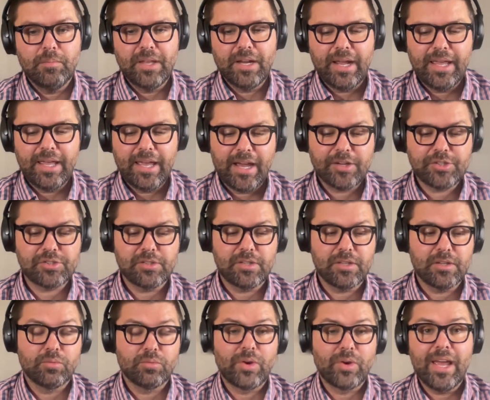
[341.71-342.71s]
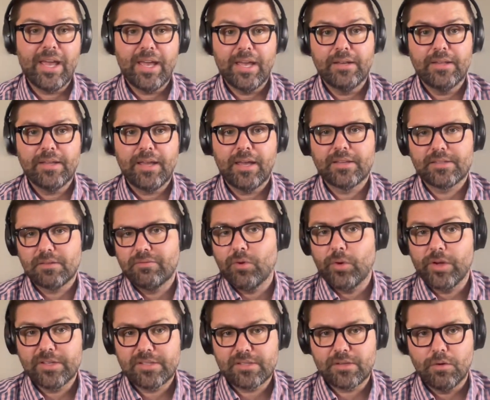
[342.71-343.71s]
that I actually read as a
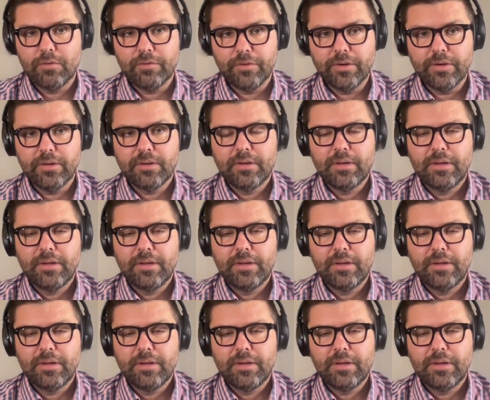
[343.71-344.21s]
voiceover.